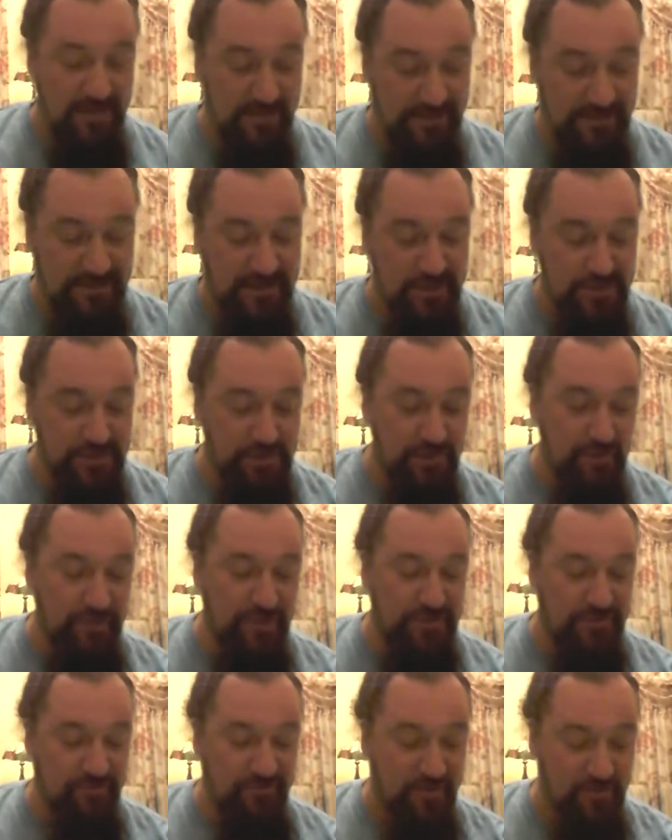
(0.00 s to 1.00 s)
A tissue
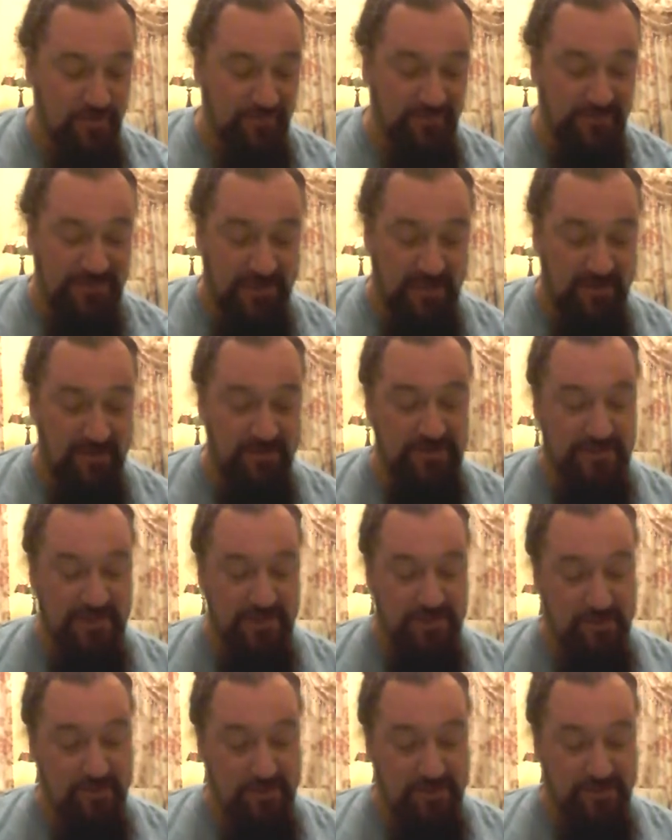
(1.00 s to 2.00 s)
is a group of cells
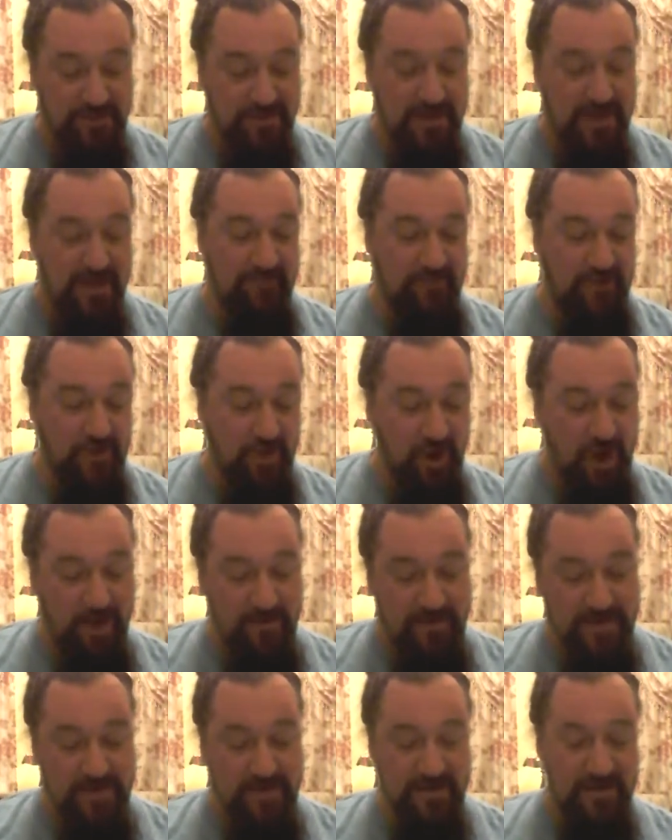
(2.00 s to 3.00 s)
that usually have a
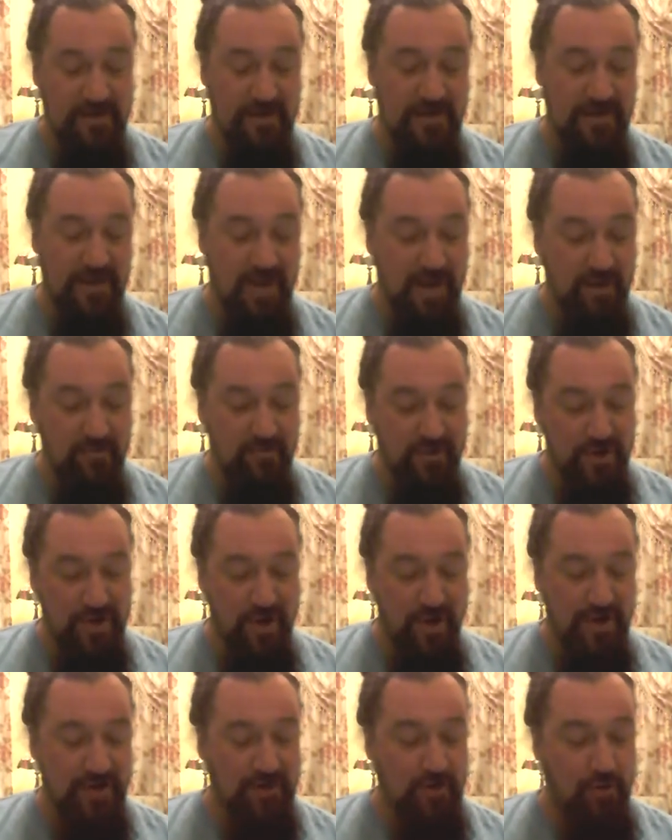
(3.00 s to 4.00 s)
common
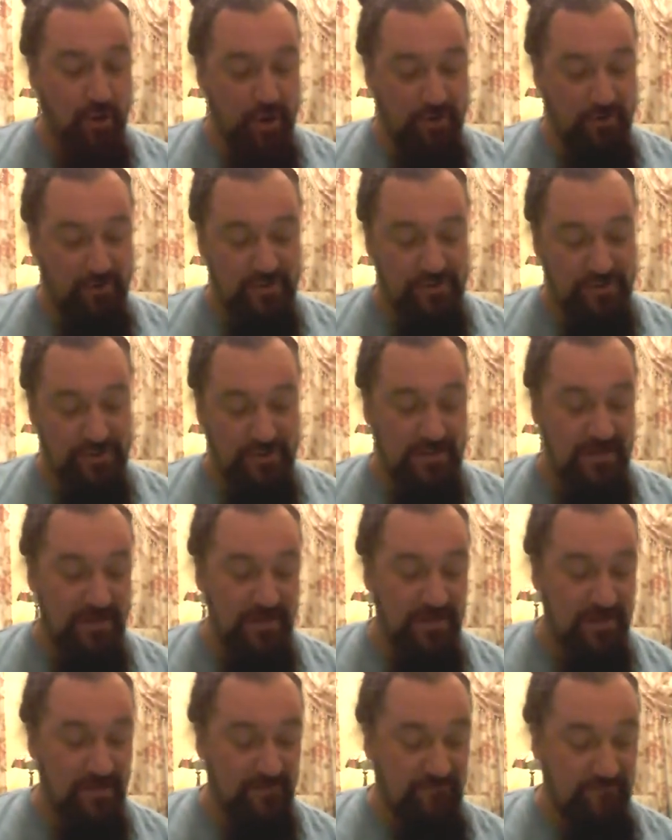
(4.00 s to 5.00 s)
embryonic origin
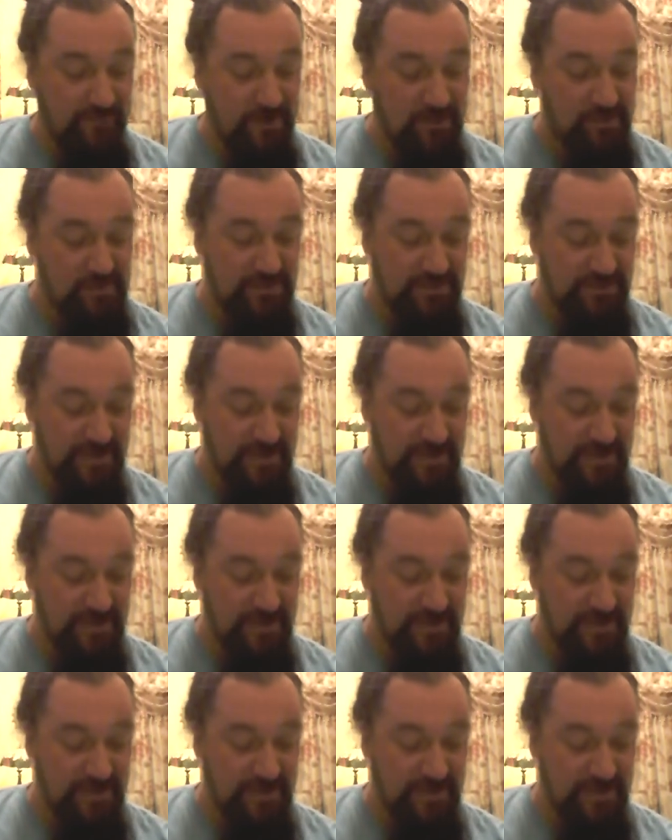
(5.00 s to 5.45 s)
and function